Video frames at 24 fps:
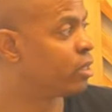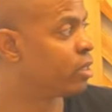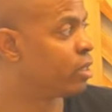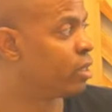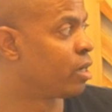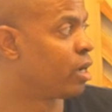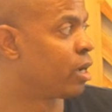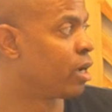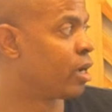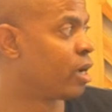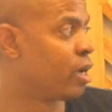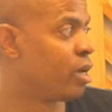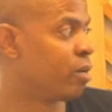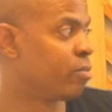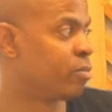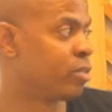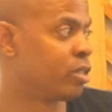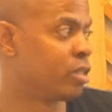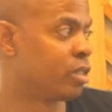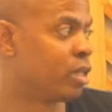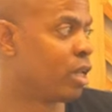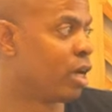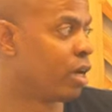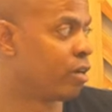in Akan
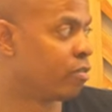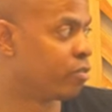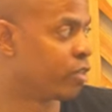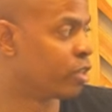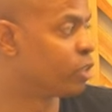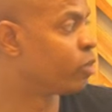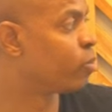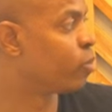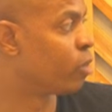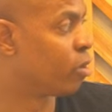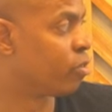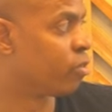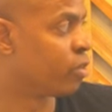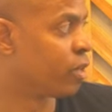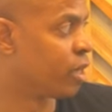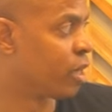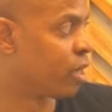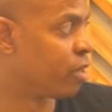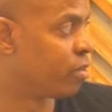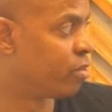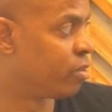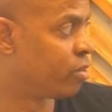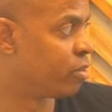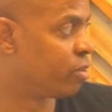means life. That's the word for
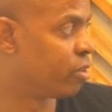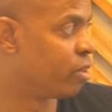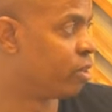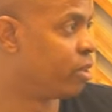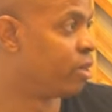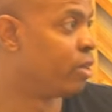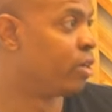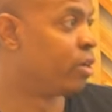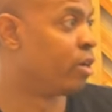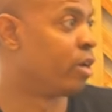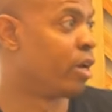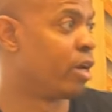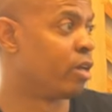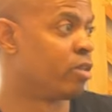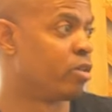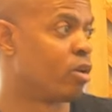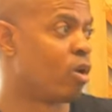life. And